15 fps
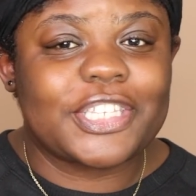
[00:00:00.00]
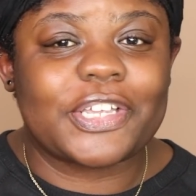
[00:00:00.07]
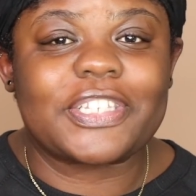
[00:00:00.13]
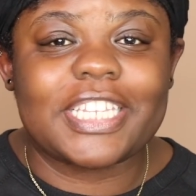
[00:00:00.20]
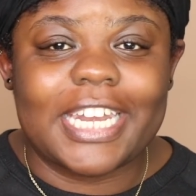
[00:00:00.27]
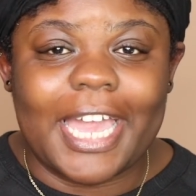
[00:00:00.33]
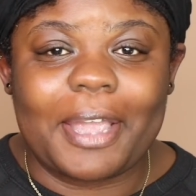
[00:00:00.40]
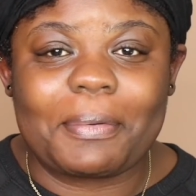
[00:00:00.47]

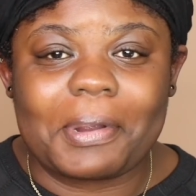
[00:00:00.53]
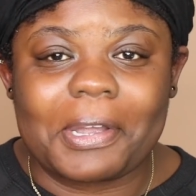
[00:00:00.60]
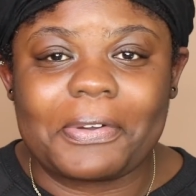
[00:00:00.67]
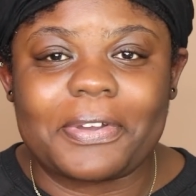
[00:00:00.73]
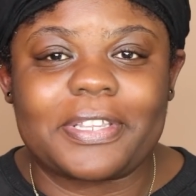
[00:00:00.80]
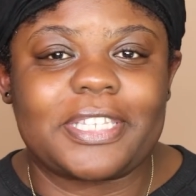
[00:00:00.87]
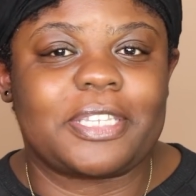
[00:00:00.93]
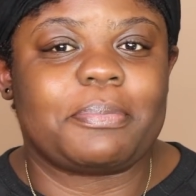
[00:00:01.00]
so today we're
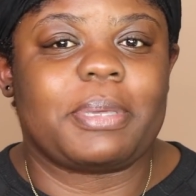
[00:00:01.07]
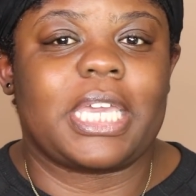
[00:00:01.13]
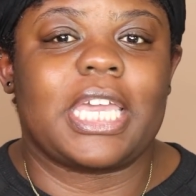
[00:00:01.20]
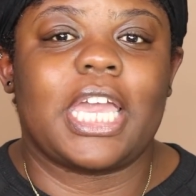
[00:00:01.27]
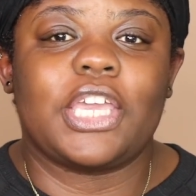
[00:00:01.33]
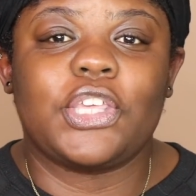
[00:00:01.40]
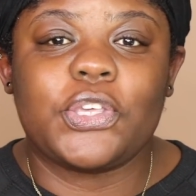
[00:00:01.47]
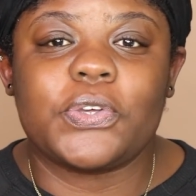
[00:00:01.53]
going to
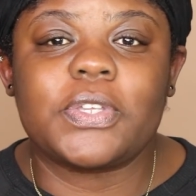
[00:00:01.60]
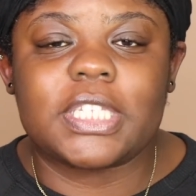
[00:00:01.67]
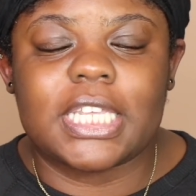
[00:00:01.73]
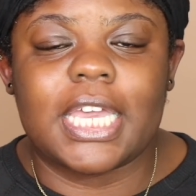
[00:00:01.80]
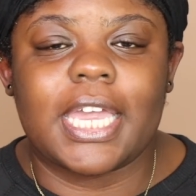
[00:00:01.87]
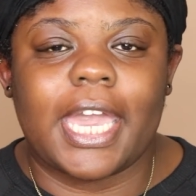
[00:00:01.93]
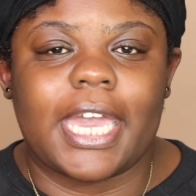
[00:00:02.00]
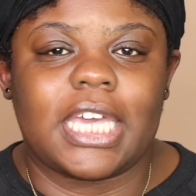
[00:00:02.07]
be
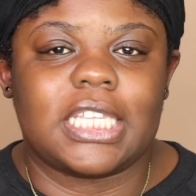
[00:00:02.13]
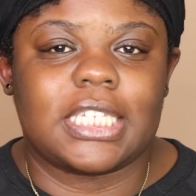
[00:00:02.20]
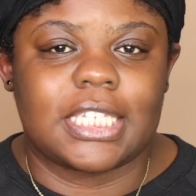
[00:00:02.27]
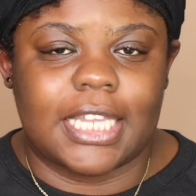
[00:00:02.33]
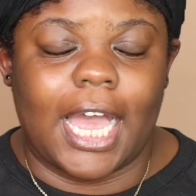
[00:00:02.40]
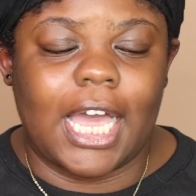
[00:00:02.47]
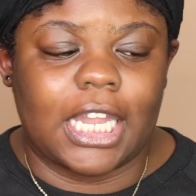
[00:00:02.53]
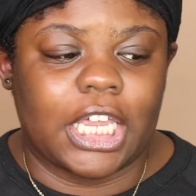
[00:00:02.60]
using a
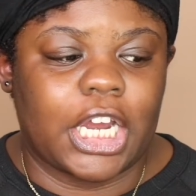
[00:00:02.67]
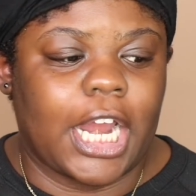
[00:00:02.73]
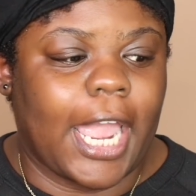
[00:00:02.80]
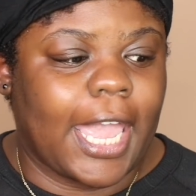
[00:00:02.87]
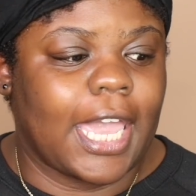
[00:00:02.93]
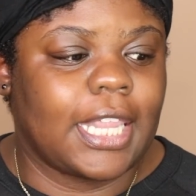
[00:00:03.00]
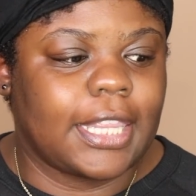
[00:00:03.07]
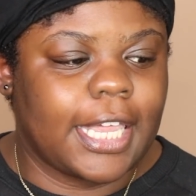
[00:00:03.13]
styler
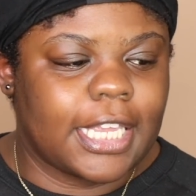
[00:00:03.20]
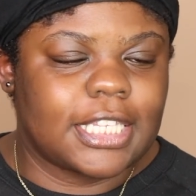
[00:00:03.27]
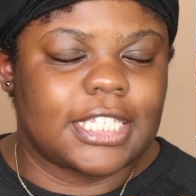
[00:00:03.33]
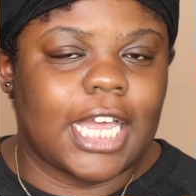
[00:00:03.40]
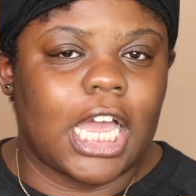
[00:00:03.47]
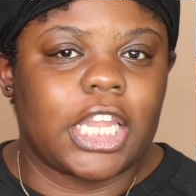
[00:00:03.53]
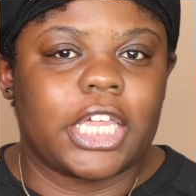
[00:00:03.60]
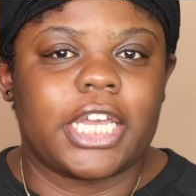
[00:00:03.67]
and that
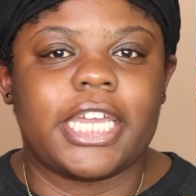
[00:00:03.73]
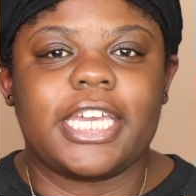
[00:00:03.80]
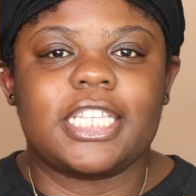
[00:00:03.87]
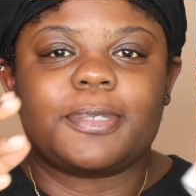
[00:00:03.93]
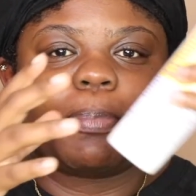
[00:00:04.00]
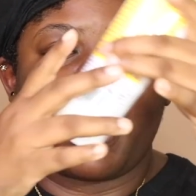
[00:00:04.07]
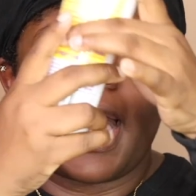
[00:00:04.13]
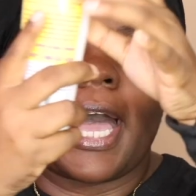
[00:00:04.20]
styler
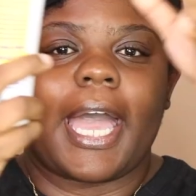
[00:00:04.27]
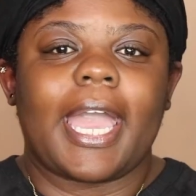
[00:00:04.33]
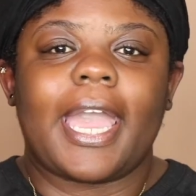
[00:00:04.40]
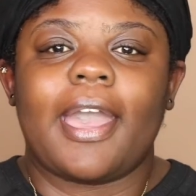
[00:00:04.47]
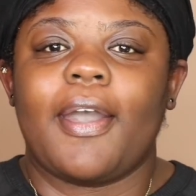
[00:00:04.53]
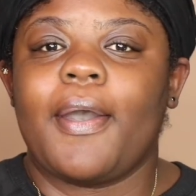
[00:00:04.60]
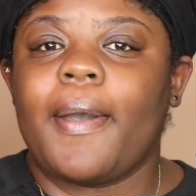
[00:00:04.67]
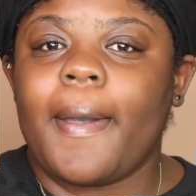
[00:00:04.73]
is
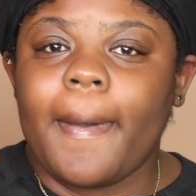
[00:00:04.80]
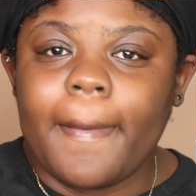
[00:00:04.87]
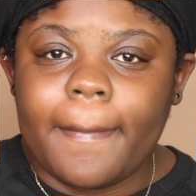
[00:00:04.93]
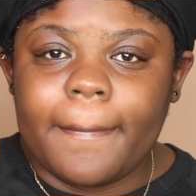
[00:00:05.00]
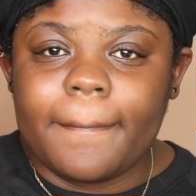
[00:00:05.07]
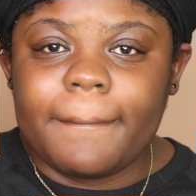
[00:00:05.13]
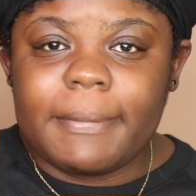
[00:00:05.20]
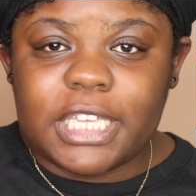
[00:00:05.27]
by
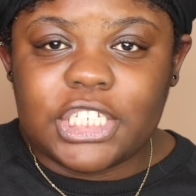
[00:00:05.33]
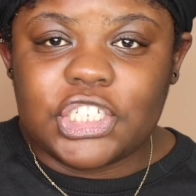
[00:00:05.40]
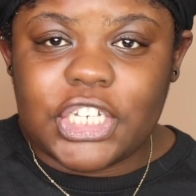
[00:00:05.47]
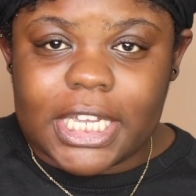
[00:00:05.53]
Miss